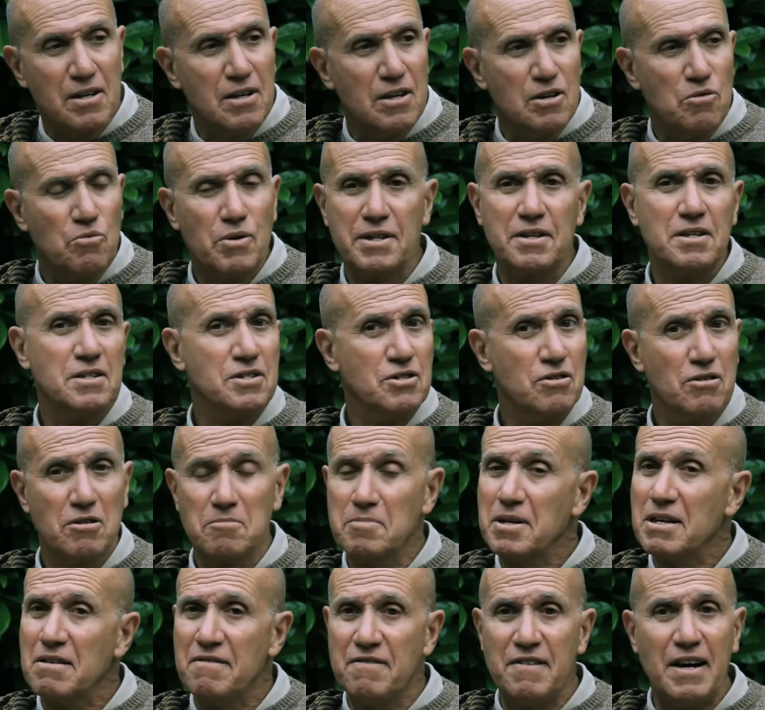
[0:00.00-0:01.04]
whether it's going to
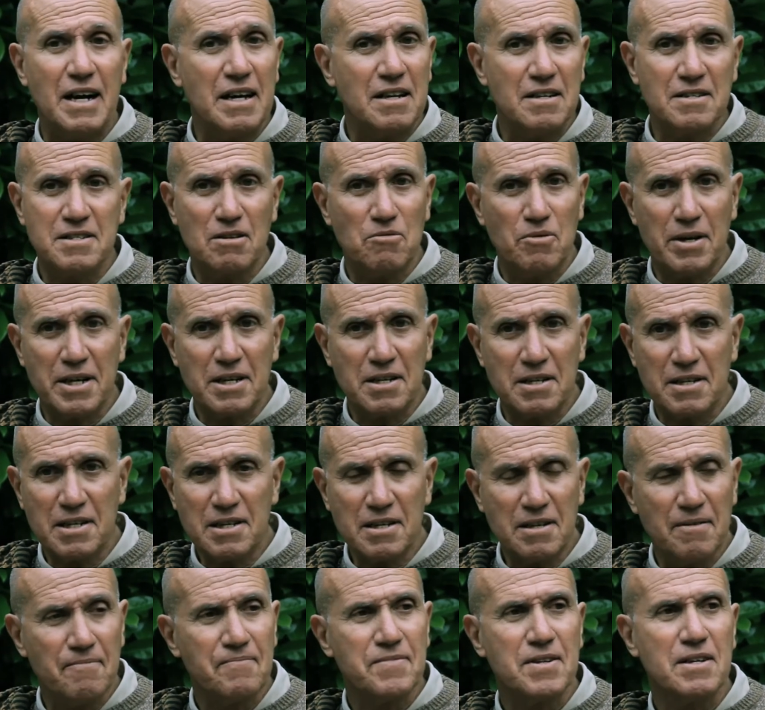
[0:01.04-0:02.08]
be a violent awakening
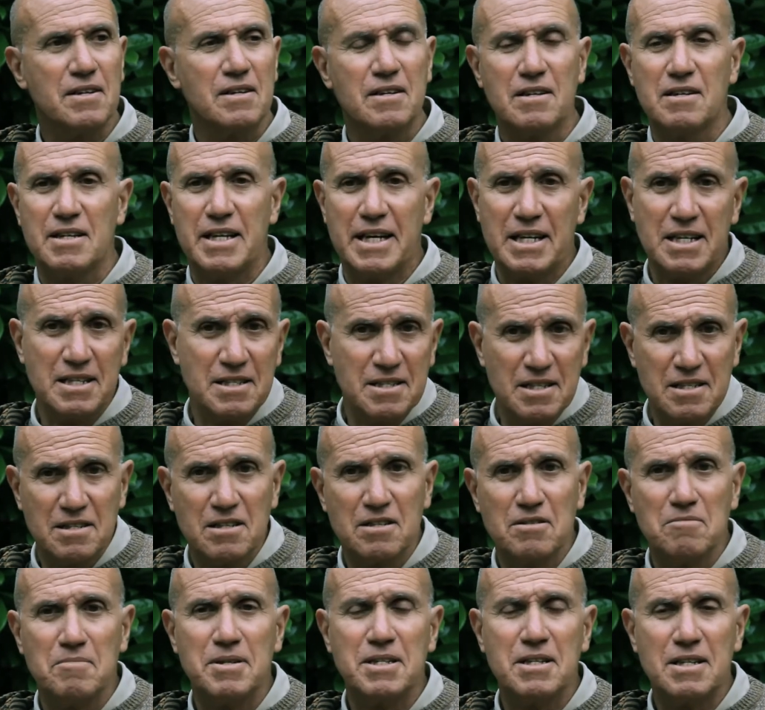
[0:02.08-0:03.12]
like it did in
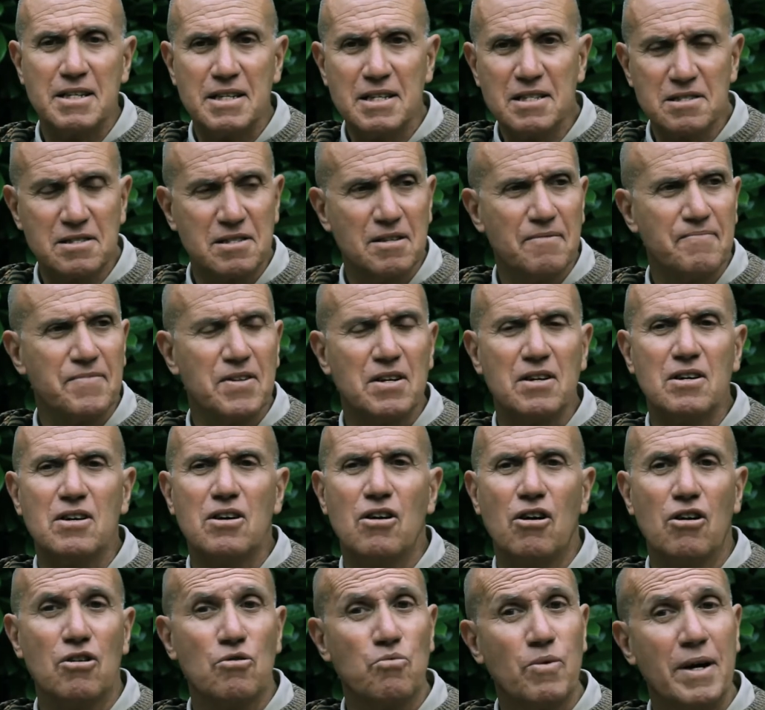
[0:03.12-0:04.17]
the Middle East,
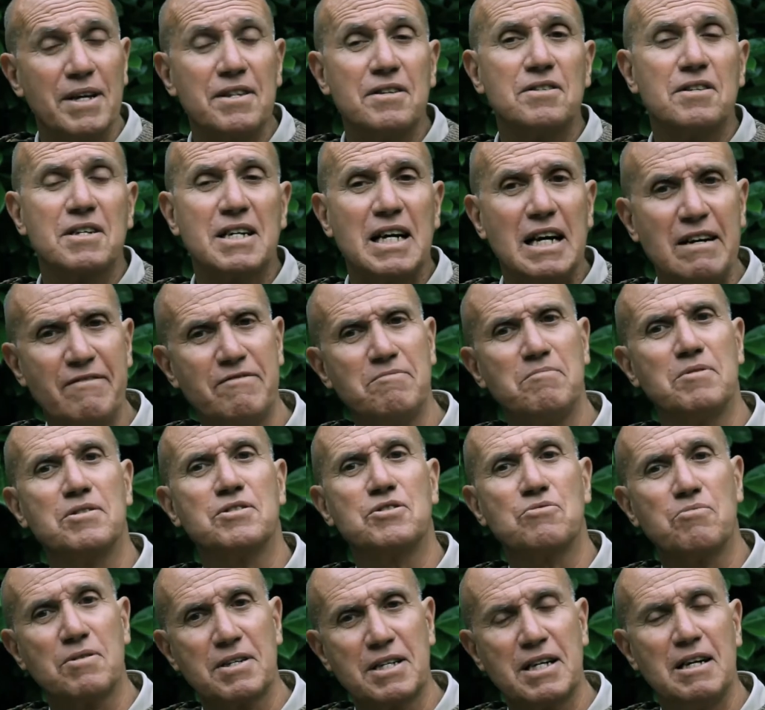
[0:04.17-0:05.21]
or whether the
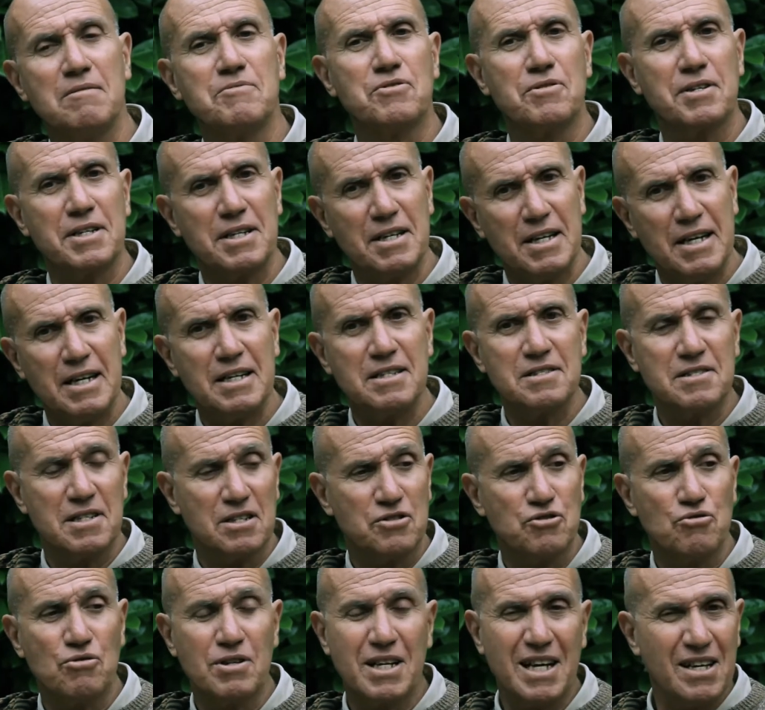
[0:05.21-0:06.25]
governments will come to realize
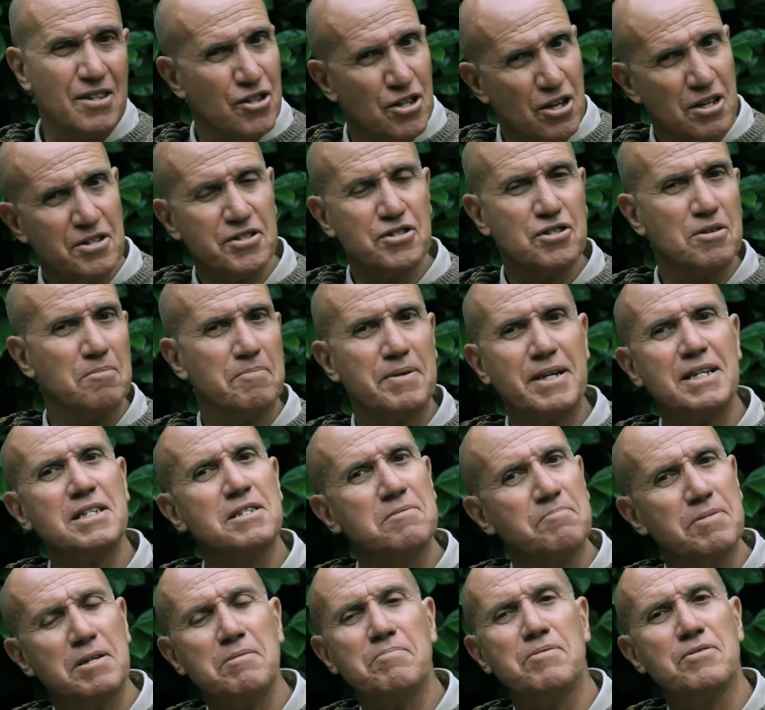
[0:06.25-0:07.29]
that you cannot suppress
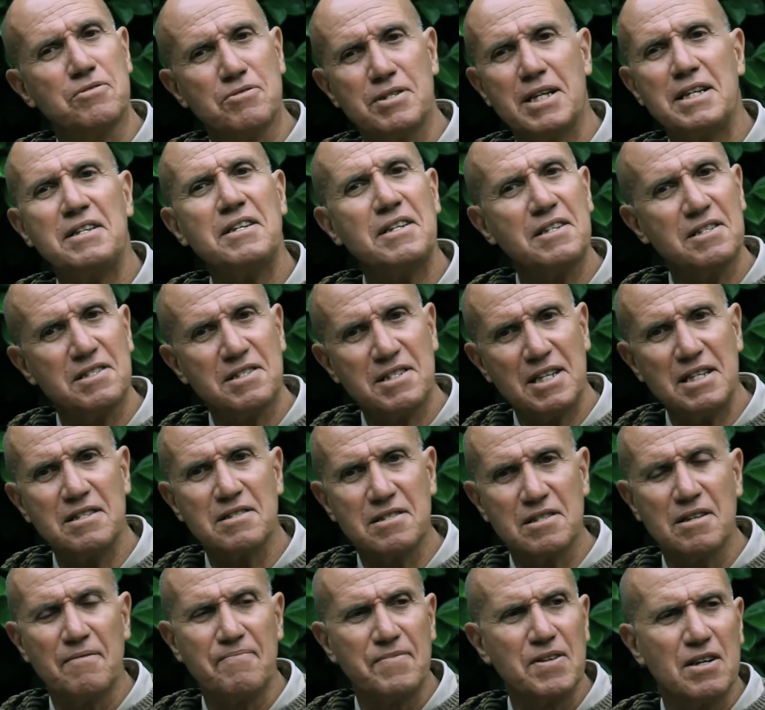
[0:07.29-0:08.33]
people to that extent.